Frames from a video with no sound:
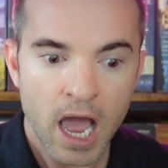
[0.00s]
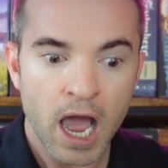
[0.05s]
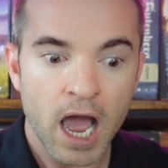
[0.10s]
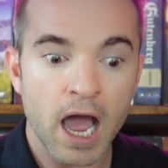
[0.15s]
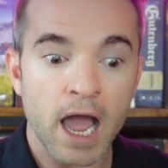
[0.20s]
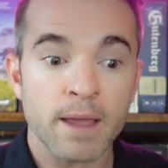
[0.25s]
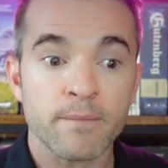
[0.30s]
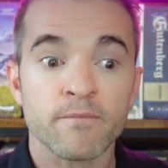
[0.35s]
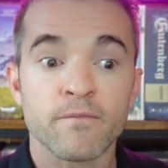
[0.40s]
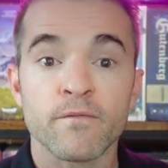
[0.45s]

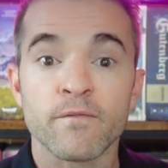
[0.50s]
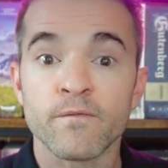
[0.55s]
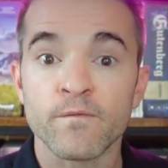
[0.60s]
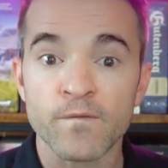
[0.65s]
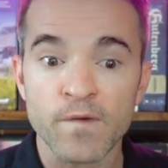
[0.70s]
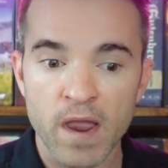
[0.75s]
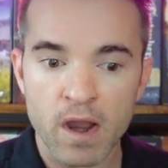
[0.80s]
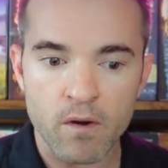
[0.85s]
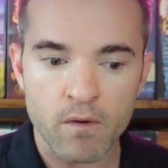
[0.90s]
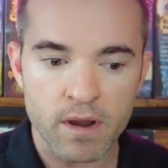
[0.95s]
I'm
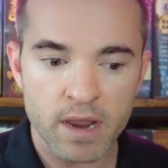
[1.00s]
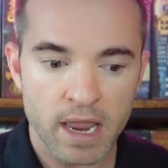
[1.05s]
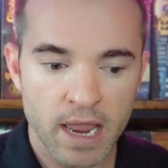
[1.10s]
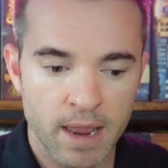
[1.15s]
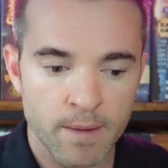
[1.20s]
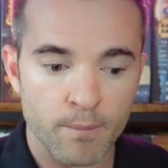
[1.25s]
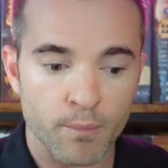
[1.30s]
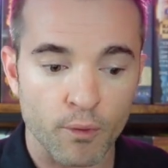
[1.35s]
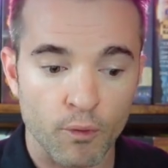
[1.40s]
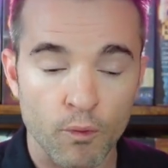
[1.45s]
very
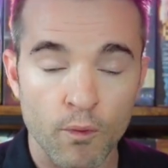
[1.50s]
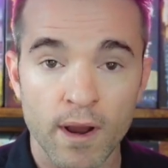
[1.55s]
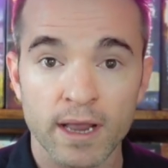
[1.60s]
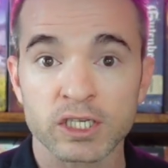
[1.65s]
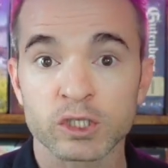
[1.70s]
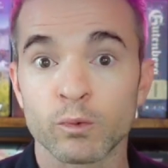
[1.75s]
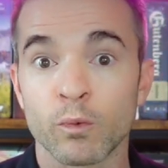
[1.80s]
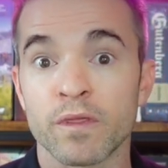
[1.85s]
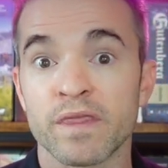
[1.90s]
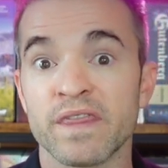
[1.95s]

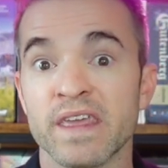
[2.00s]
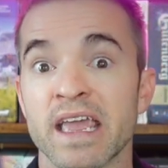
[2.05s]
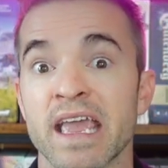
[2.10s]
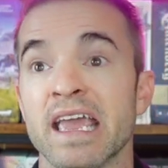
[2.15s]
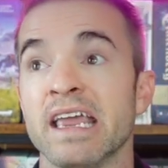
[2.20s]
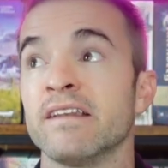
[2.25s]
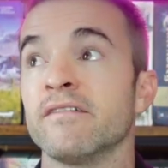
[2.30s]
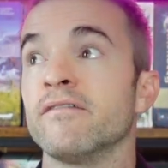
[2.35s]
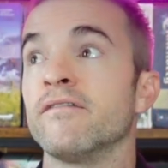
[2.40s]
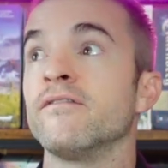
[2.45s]
impressed with the
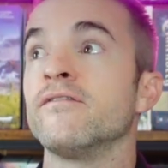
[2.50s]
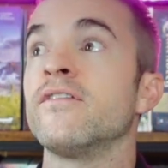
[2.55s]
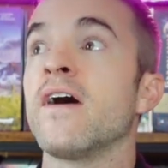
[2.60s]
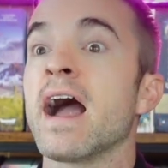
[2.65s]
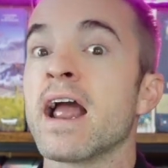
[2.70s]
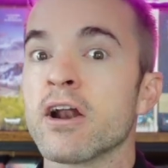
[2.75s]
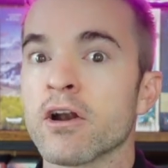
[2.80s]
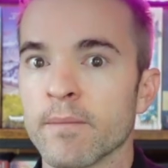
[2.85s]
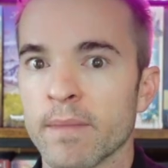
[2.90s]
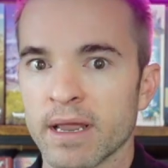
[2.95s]

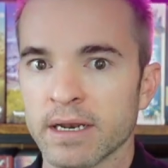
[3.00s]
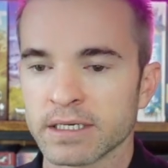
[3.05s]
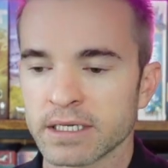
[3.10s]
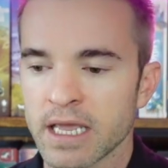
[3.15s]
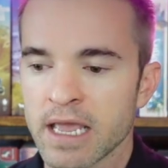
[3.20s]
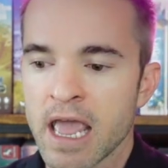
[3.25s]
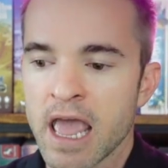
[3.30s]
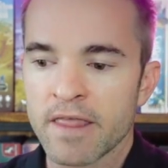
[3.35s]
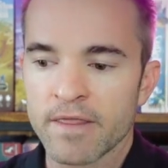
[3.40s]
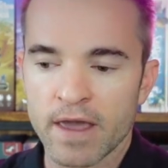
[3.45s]
environment
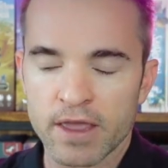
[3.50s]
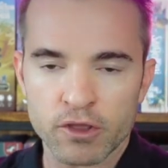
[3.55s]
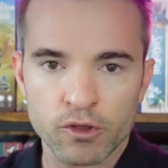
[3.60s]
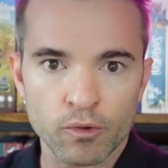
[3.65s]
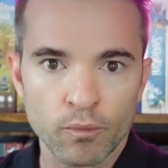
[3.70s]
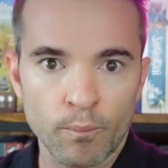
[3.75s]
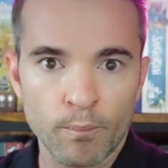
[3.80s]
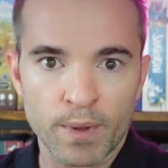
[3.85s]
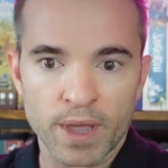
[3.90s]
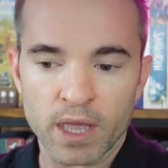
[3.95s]
that
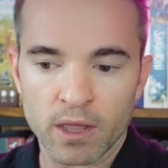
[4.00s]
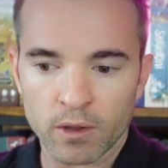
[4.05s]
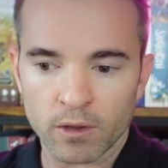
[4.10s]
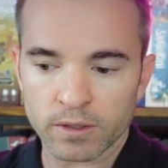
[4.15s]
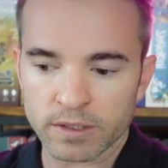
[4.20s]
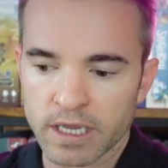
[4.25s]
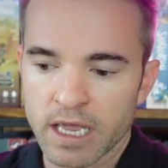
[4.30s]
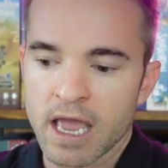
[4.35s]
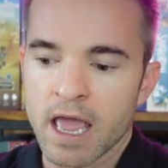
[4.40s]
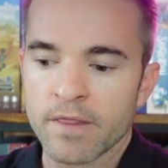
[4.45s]
you
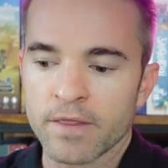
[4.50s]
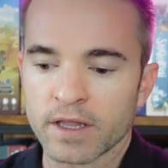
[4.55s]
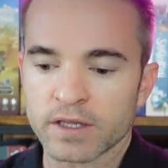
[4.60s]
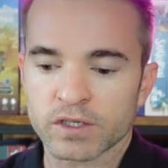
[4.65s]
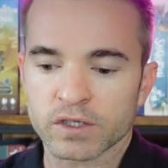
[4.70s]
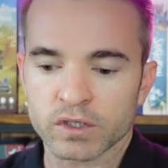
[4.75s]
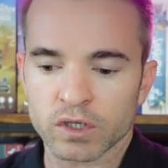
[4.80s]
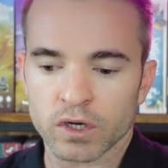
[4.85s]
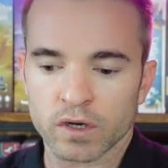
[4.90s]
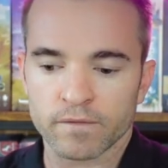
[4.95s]
build that
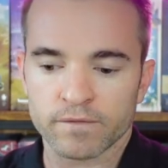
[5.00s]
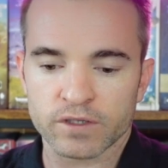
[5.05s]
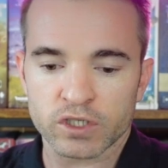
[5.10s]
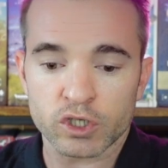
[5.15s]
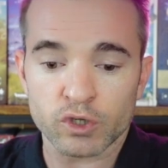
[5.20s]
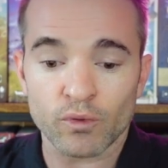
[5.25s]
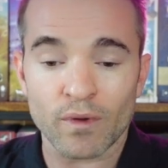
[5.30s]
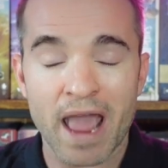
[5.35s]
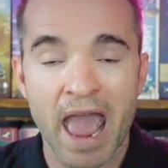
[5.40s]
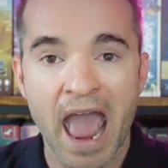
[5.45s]
serves
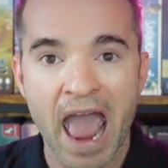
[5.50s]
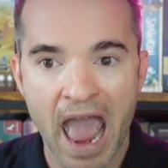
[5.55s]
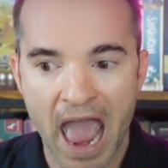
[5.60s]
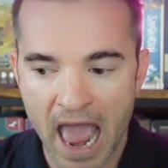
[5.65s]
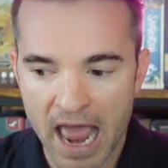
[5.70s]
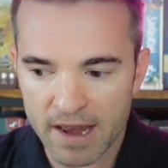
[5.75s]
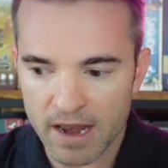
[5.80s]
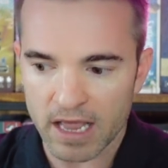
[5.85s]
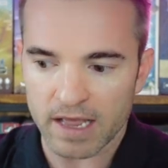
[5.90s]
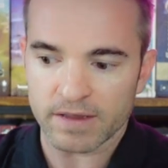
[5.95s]
to
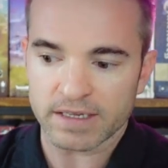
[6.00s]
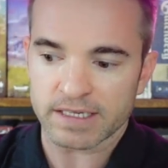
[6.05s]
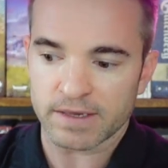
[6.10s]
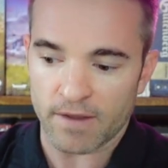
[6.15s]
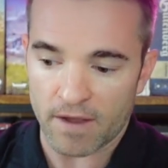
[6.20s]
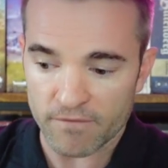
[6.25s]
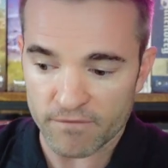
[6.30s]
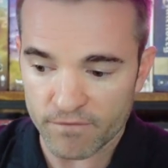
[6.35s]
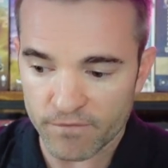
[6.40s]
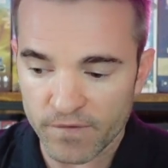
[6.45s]
add
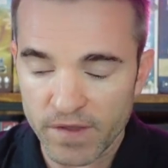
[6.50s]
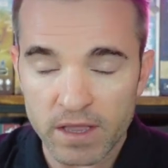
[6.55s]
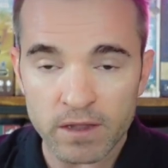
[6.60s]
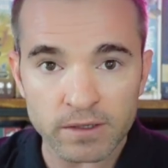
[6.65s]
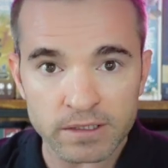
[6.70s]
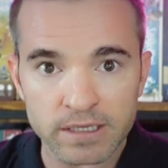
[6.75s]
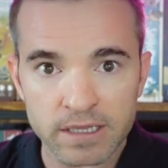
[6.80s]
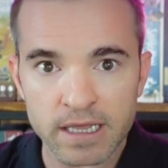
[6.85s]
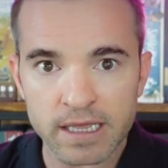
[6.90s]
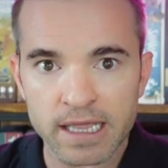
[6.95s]
a
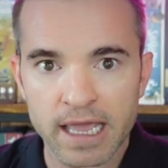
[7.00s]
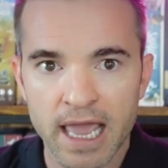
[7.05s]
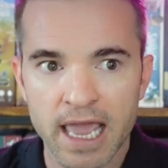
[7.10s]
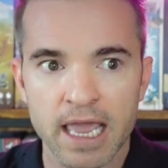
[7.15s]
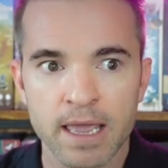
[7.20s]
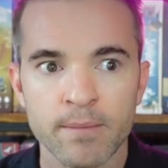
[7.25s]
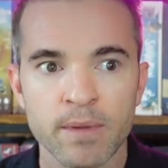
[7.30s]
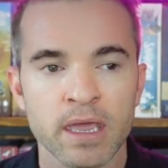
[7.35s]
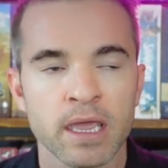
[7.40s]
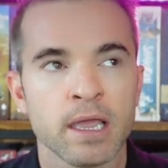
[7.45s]
feel to the
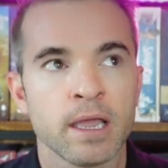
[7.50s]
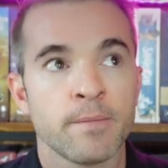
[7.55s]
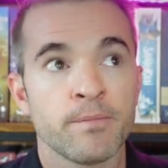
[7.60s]
game.